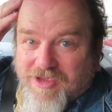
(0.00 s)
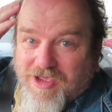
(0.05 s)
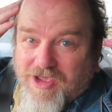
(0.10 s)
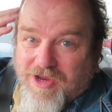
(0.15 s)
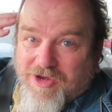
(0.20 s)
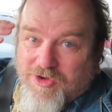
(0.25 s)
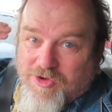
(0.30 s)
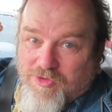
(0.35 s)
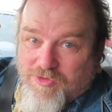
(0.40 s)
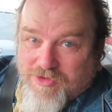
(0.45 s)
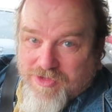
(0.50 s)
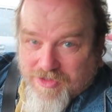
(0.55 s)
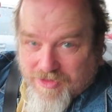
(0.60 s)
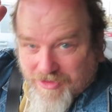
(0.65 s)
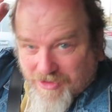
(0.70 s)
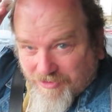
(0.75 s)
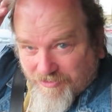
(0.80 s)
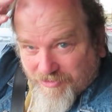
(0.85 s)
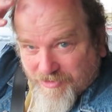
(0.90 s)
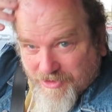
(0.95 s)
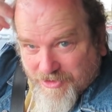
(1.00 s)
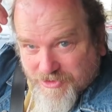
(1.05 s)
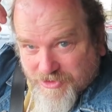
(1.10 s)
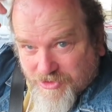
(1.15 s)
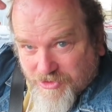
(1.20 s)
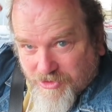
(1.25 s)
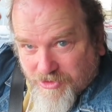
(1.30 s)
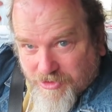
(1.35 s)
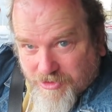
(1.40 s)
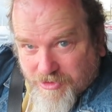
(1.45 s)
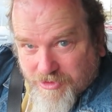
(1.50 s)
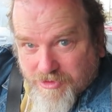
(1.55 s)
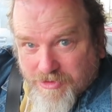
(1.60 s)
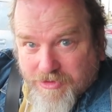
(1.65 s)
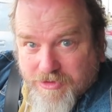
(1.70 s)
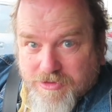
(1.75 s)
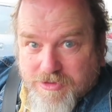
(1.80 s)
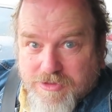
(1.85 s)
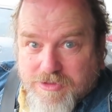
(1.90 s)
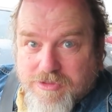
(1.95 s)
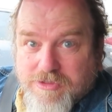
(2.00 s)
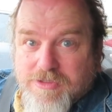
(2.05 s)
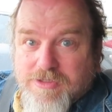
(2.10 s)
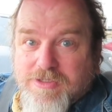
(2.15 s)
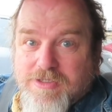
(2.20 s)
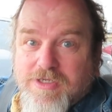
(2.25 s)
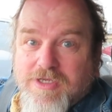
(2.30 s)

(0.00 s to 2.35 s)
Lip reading: I know you love these curls.